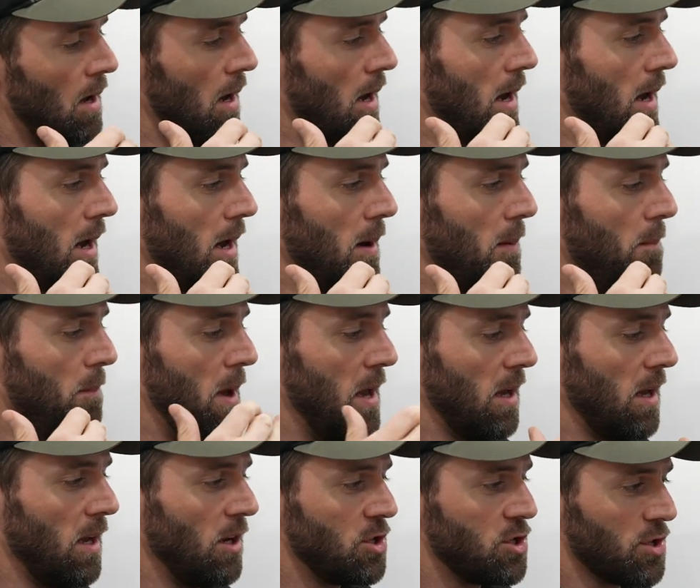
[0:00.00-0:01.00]
uh,
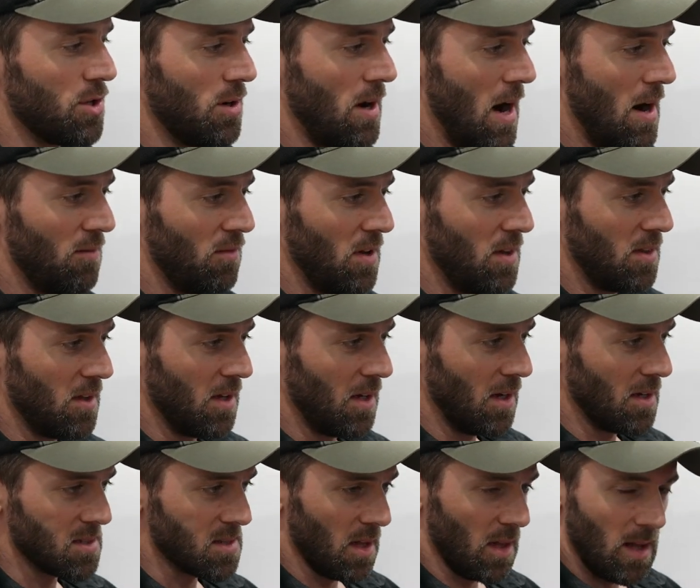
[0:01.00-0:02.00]
making sure
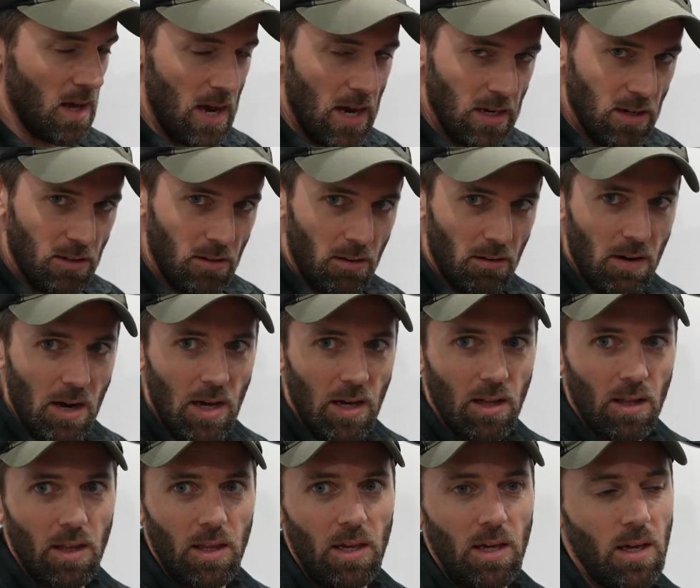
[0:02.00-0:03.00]
everything is aligned
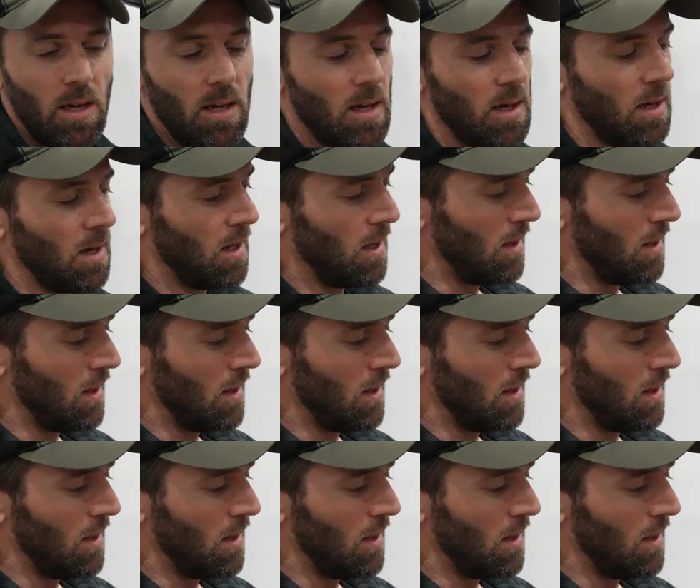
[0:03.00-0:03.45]
correctly,